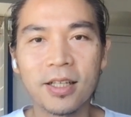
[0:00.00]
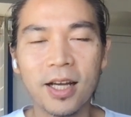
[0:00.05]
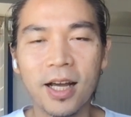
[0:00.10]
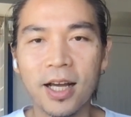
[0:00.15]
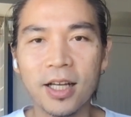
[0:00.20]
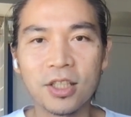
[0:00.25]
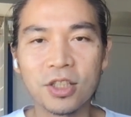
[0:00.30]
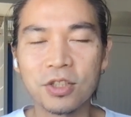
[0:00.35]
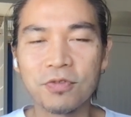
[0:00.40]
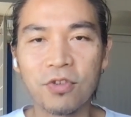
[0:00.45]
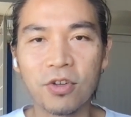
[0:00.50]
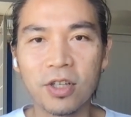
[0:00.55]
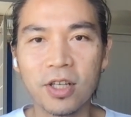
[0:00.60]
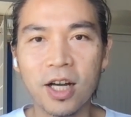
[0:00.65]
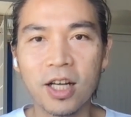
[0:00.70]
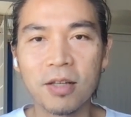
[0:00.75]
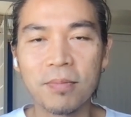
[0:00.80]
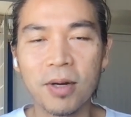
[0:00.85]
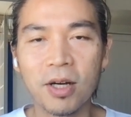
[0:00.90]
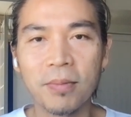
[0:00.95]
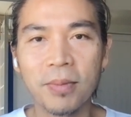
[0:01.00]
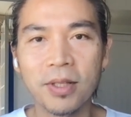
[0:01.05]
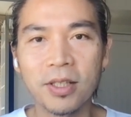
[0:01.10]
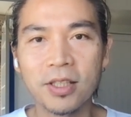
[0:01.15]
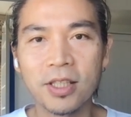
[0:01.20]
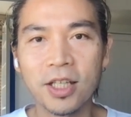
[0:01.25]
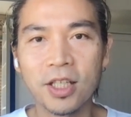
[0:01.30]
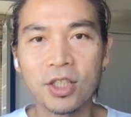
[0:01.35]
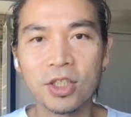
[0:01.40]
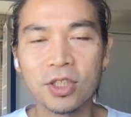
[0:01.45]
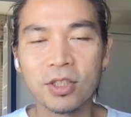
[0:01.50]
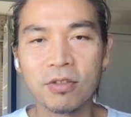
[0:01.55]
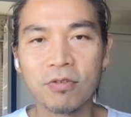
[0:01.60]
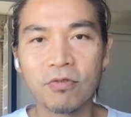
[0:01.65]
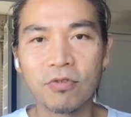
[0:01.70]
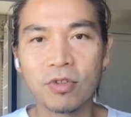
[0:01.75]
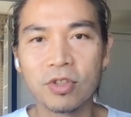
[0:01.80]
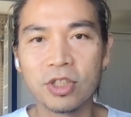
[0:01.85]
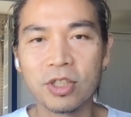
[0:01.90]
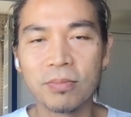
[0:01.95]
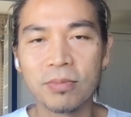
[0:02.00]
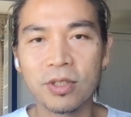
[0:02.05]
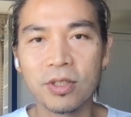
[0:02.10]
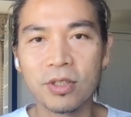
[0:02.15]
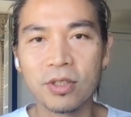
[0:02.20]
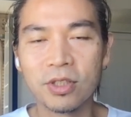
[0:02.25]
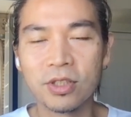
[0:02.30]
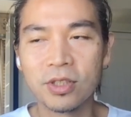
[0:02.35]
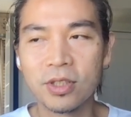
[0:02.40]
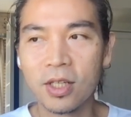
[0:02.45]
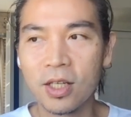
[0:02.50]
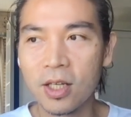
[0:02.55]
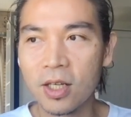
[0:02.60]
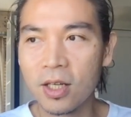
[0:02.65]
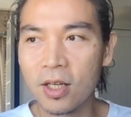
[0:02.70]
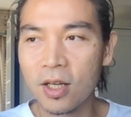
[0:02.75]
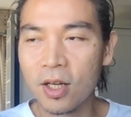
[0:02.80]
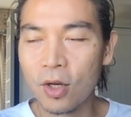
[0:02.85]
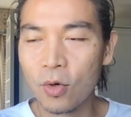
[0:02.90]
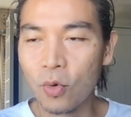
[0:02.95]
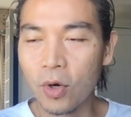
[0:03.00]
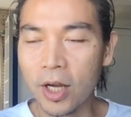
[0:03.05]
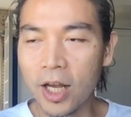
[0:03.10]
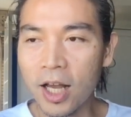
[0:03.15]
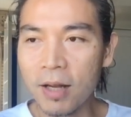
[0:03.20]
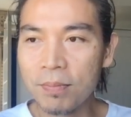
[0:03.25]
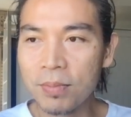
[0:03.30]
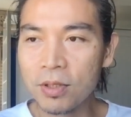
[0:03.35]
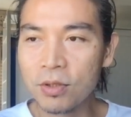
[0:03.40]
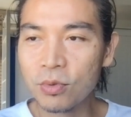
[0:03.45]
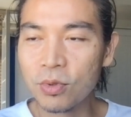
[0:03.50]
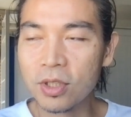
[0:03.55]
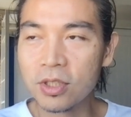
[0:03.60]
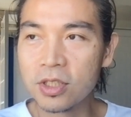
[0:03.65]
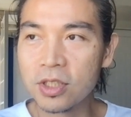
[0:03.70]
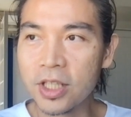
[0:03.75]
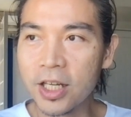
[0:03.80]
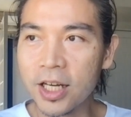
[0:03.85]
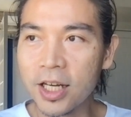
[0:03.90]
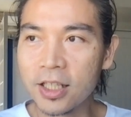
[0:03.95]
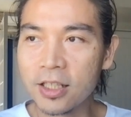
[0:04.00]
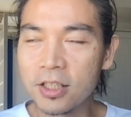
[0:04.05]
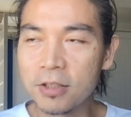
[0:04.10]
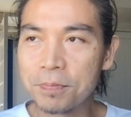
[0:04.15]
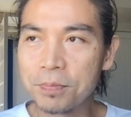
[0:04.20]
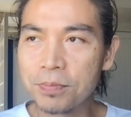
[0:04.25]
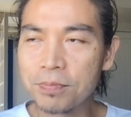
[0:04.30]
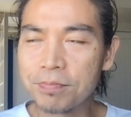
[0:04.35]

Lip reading: I just forgot about meditation for some years. What happened was that